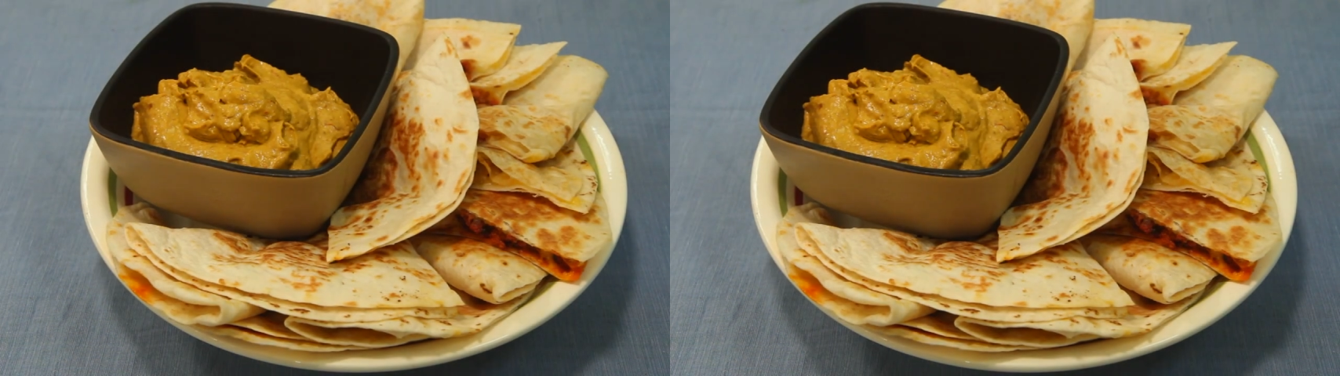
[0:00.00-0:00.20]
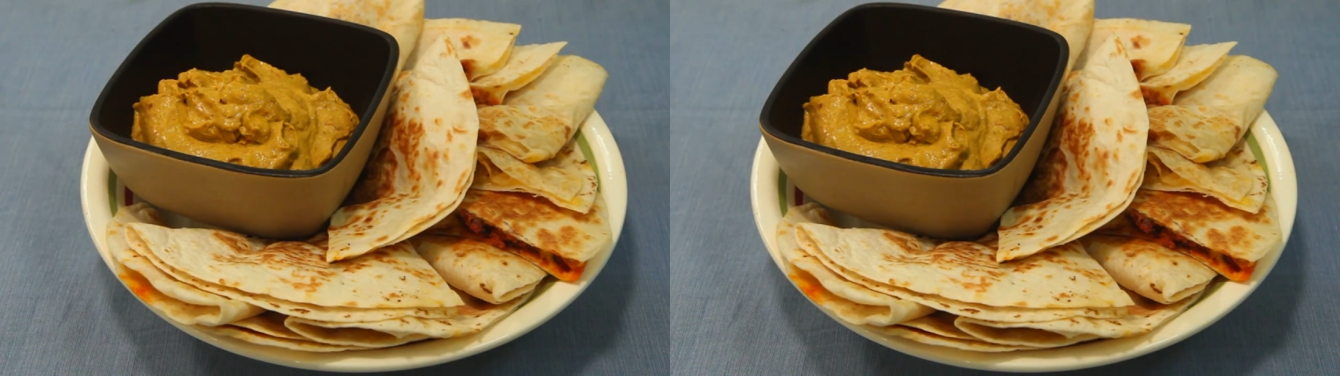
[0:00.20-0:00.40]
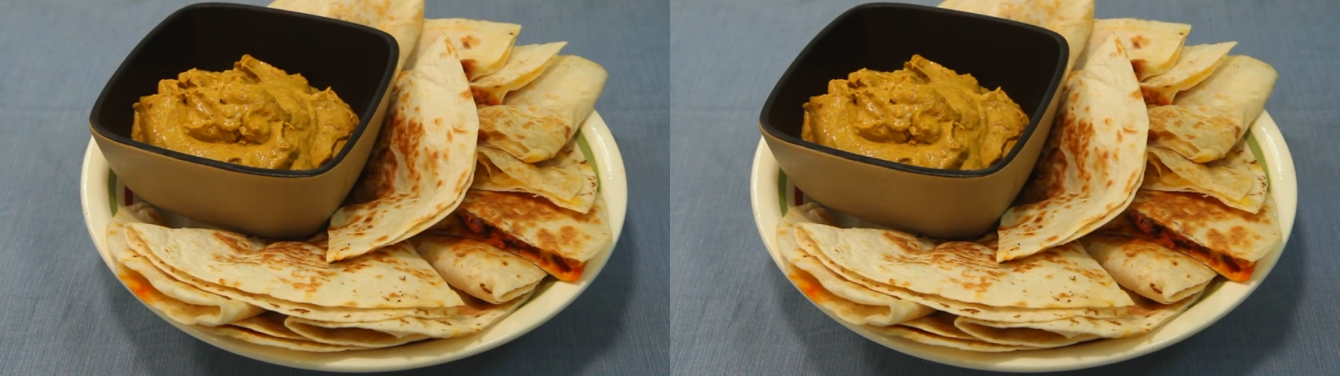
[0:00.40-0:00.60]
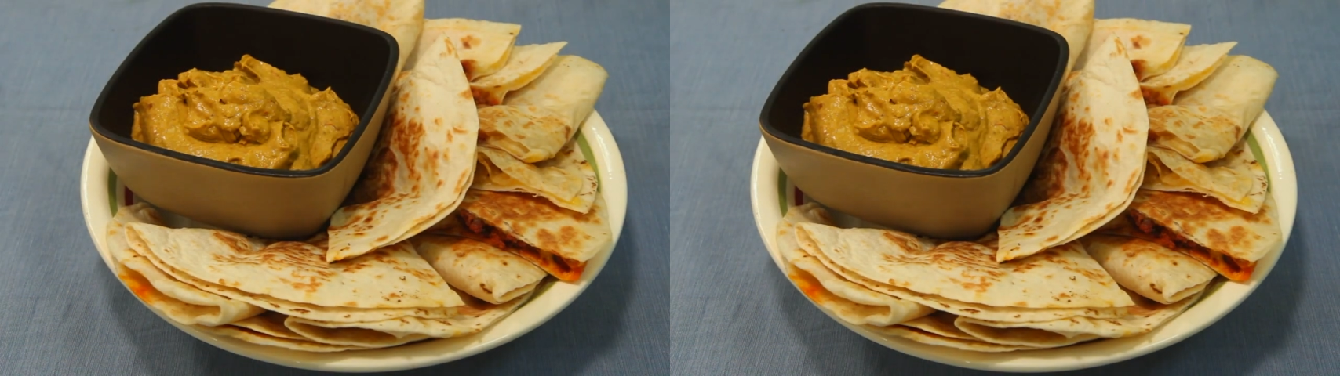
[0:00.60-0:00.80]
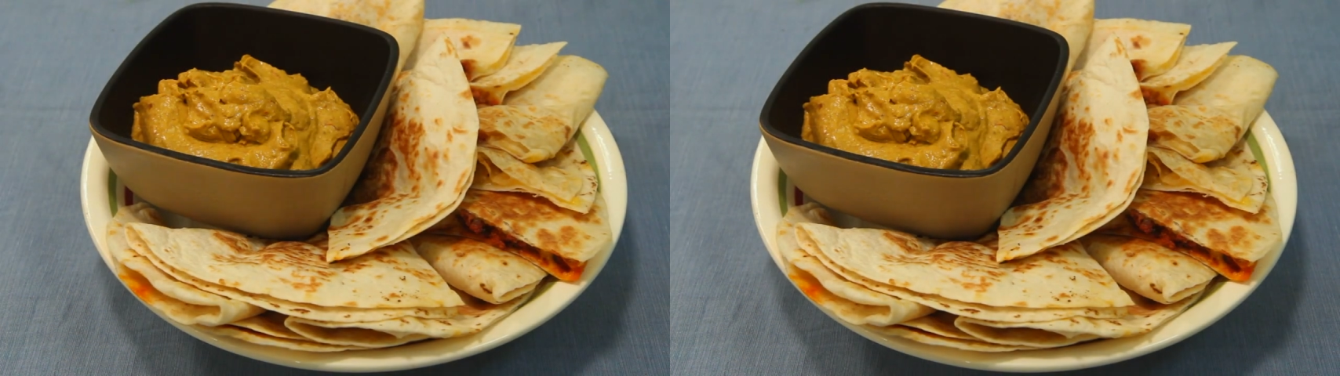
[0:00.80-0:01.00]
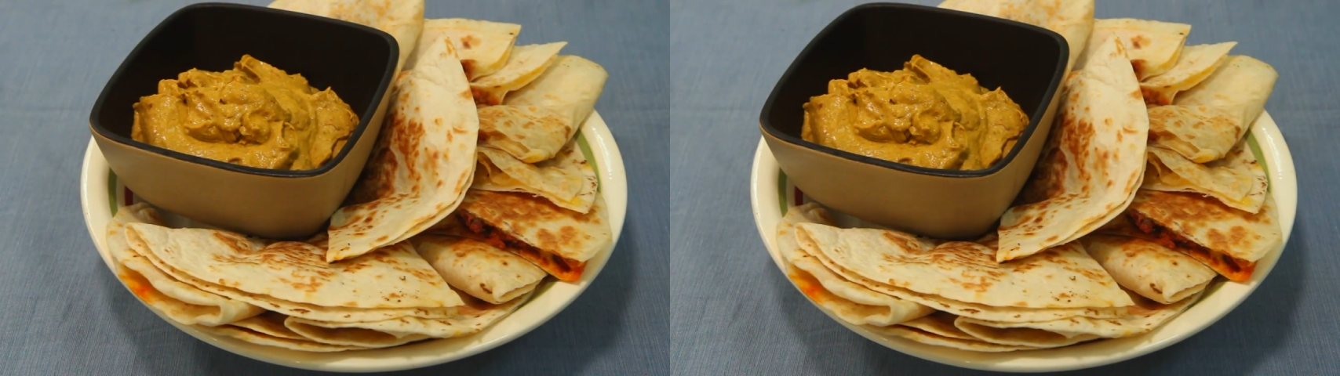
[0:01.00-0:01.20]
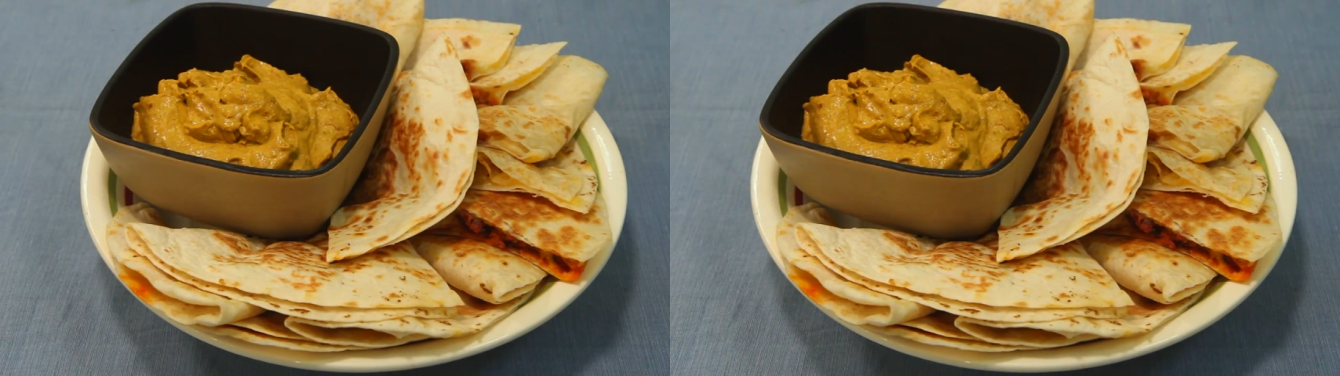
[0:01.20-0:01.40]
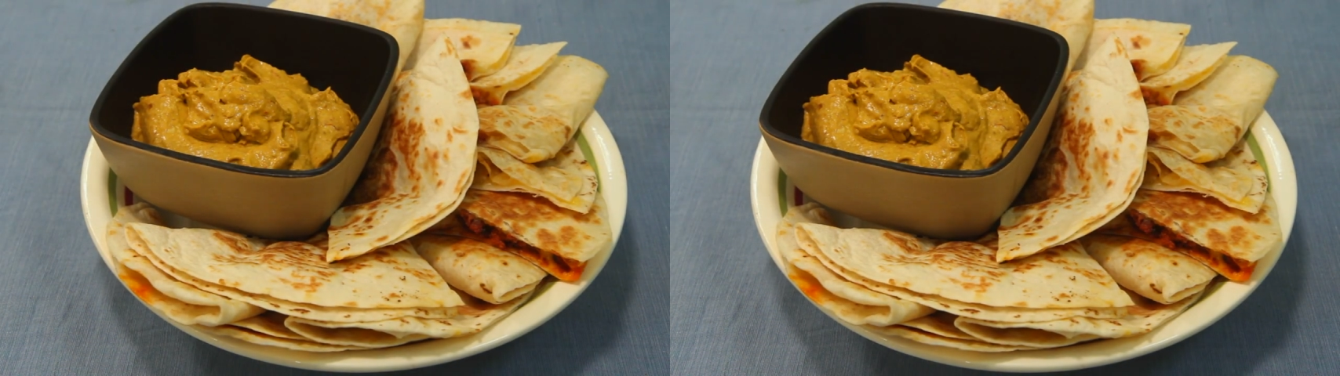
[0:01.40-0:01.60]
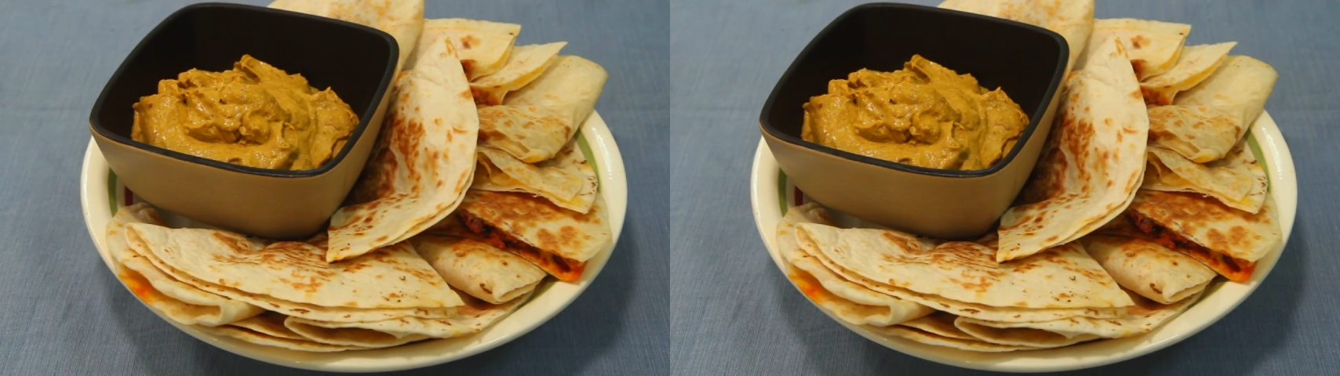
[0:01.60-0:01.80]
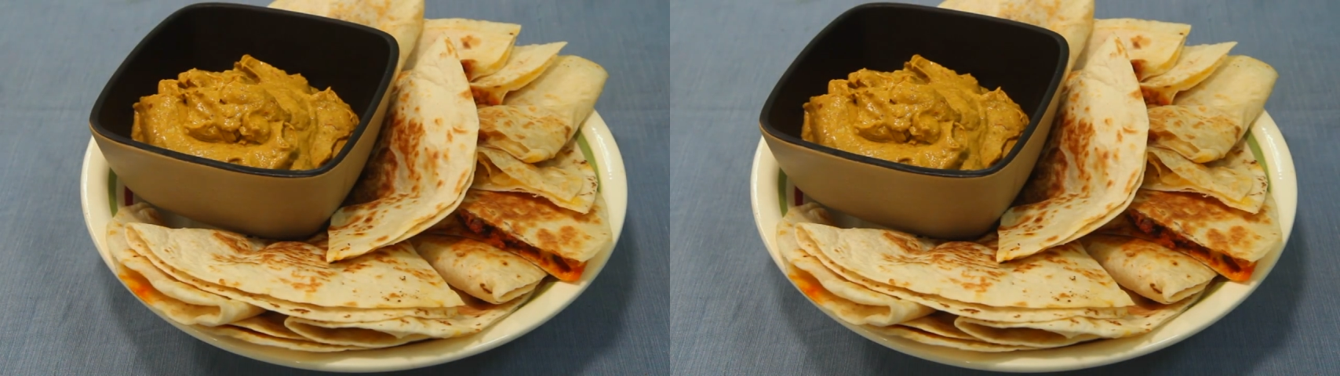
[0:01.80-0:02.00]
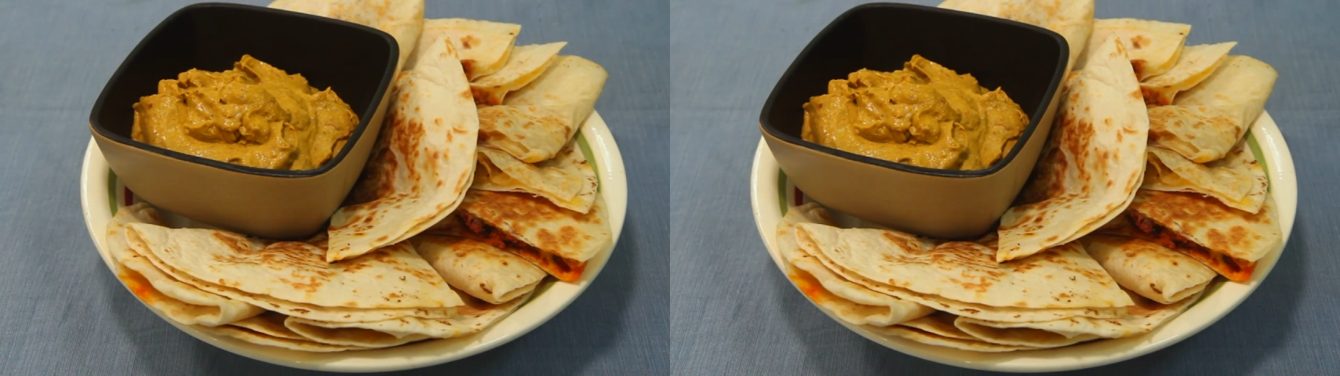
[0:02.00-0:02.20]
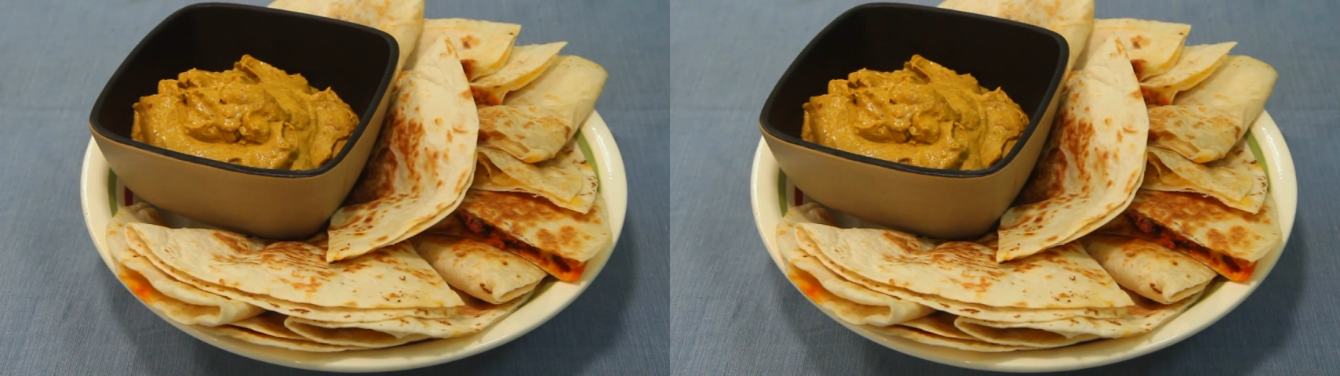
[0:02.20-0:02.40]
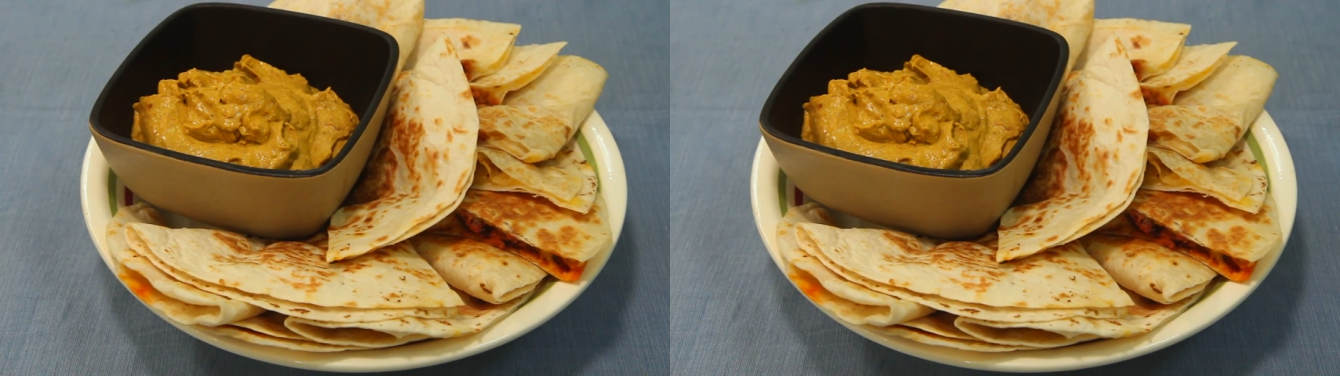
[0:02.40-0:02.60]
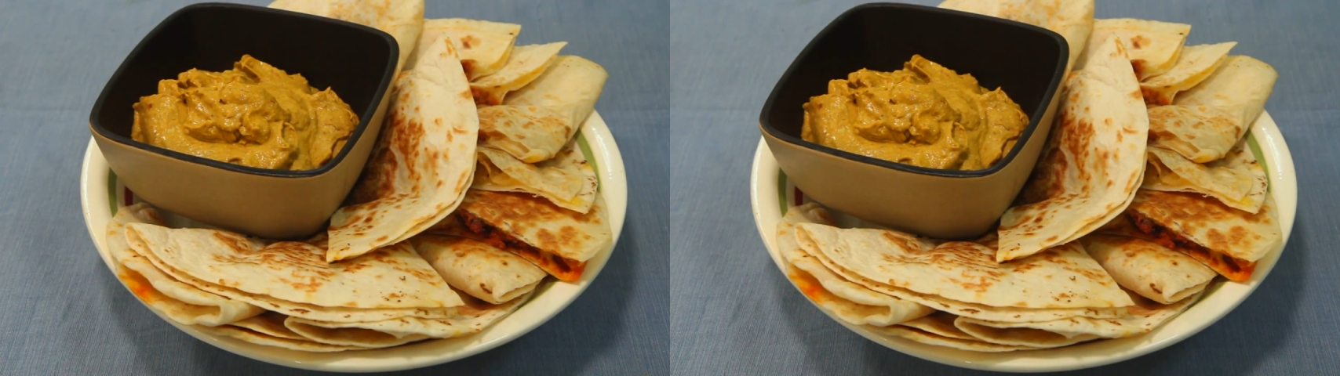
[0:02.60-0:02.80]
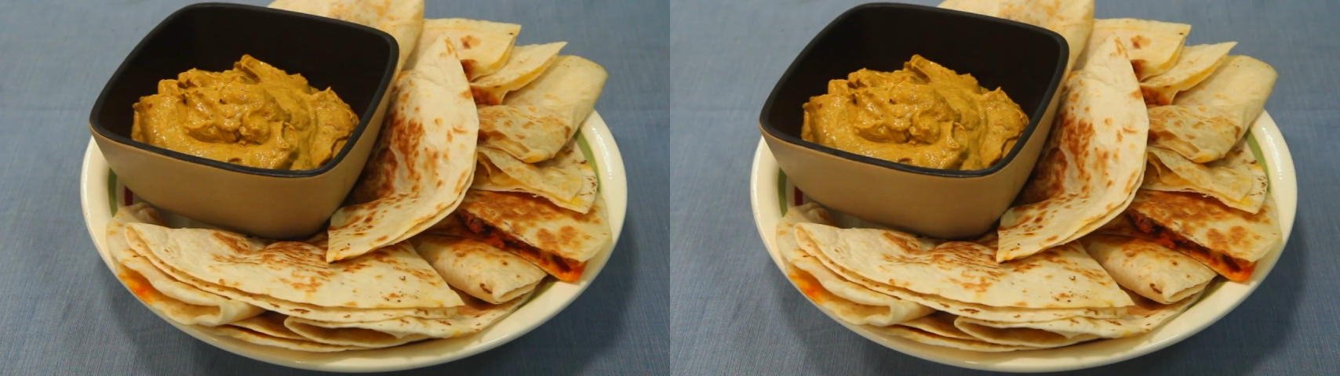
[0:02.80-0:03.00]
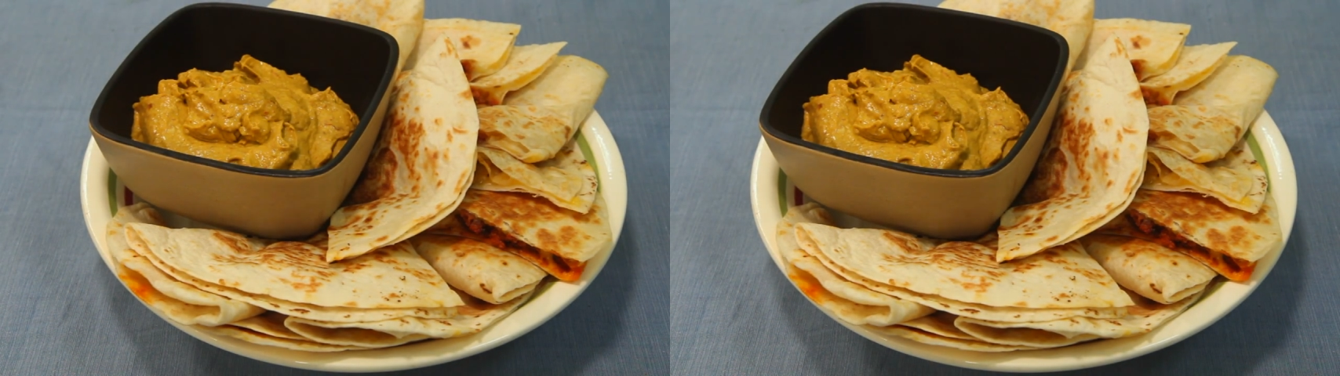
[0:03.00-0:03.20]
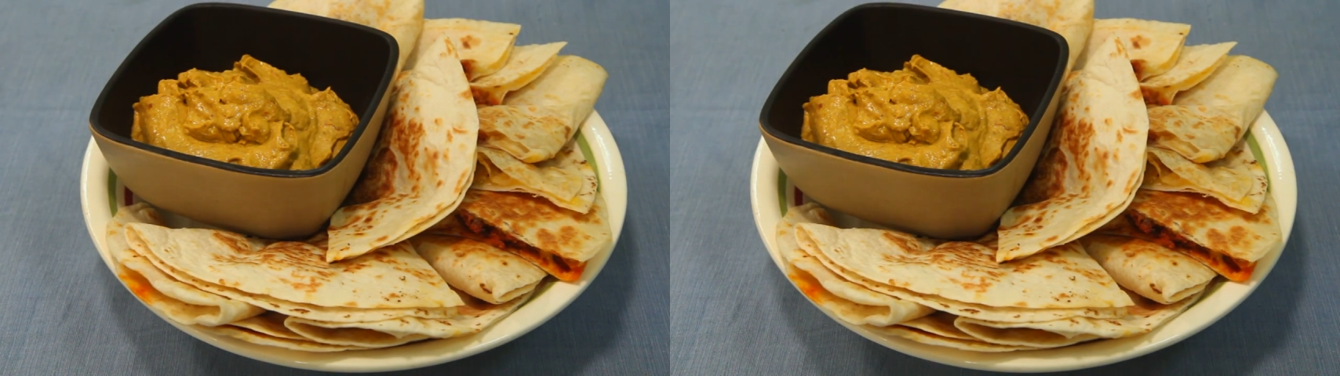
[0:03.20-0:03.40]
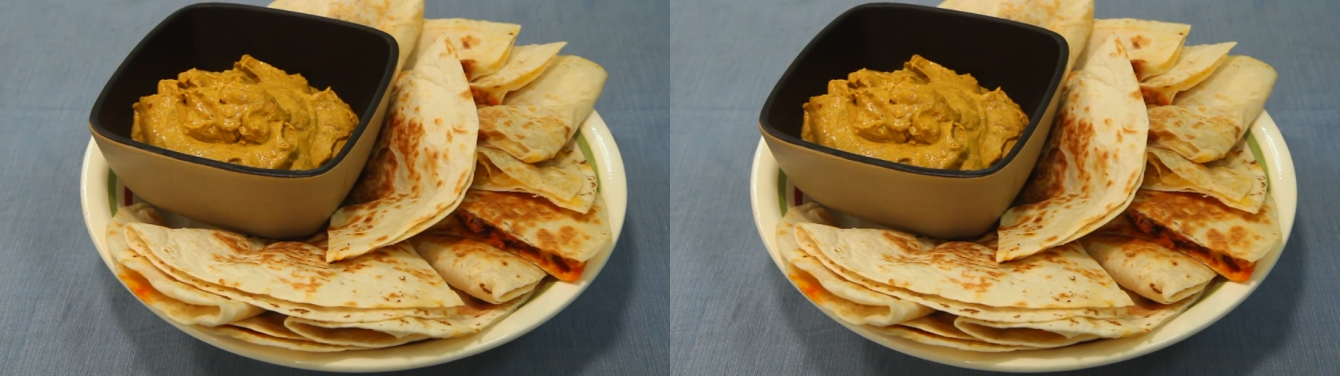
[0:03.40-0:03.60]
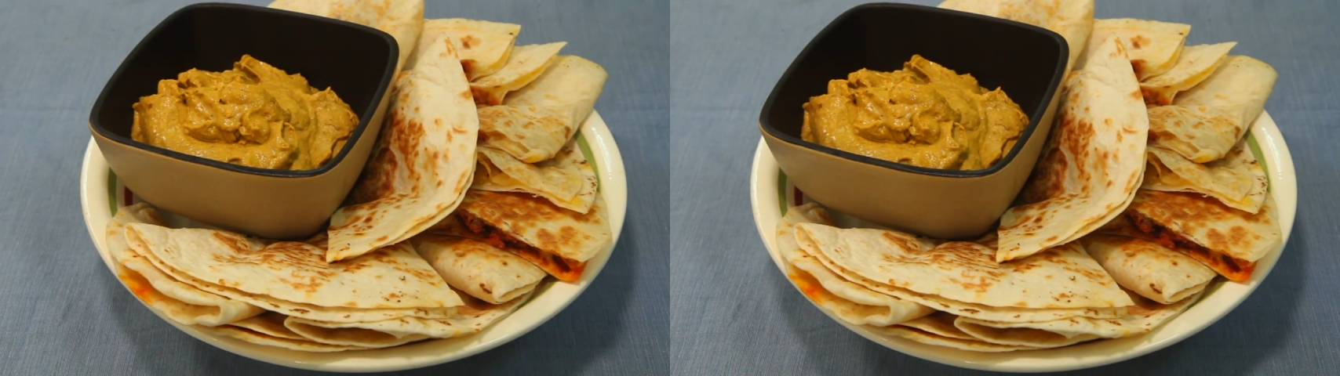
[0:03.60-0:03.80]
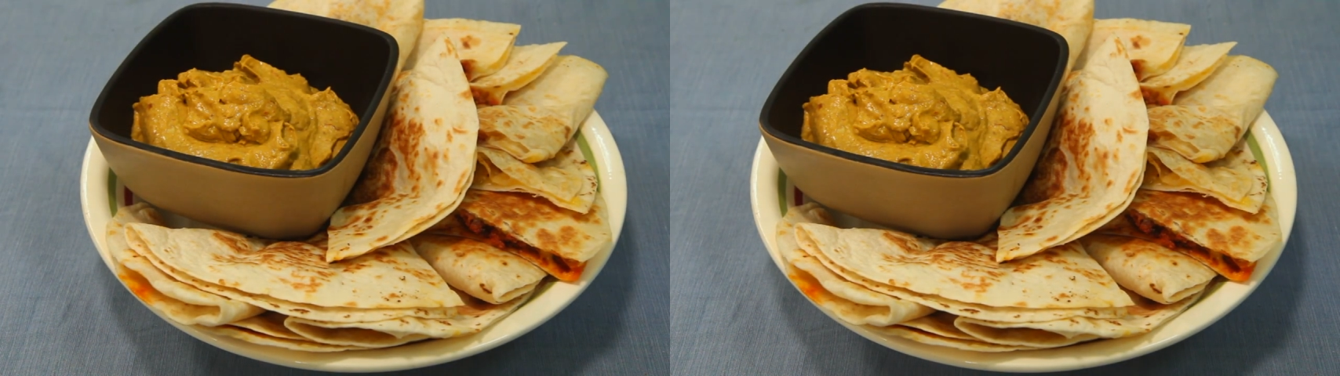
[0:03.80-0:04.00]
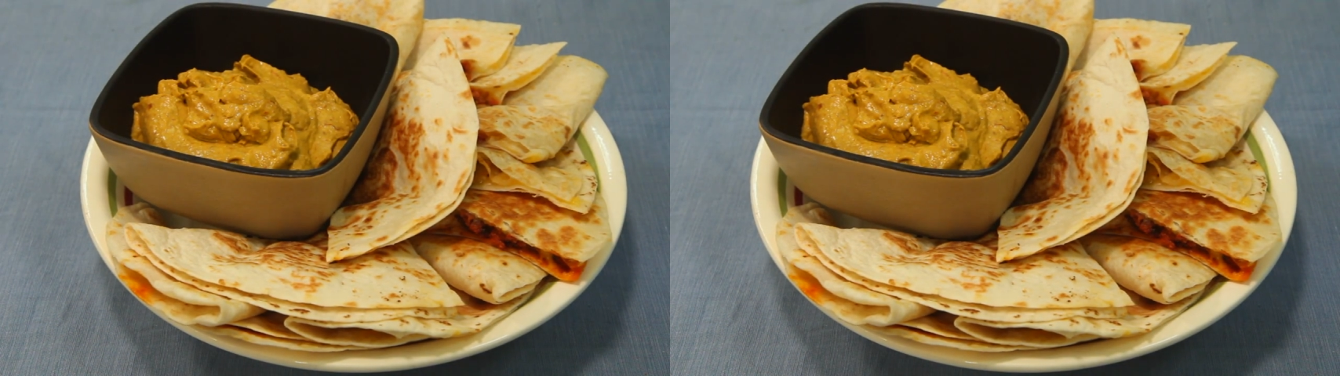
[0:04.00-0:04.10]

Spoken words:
No face is visible, so there are no lips to read.